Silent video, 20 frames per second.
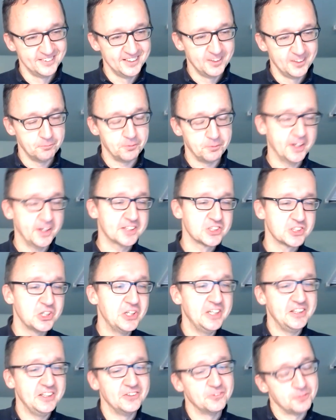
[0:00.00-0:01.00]
But
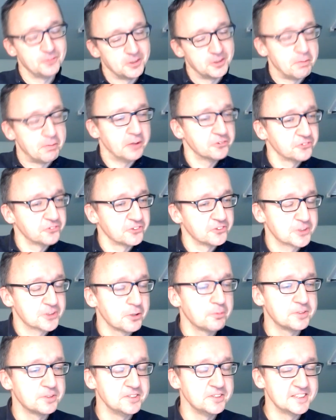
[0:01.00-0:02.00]
actually, a better
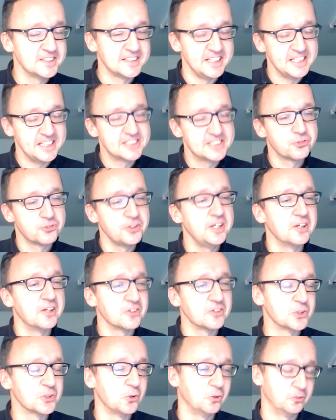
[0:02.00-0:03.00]
description is he's 3 years
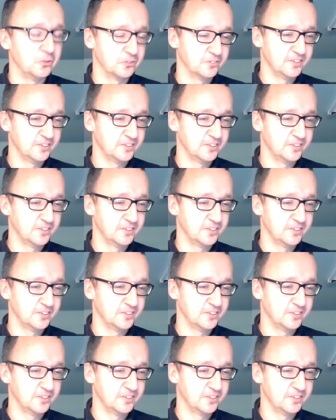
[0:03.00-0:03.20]
older.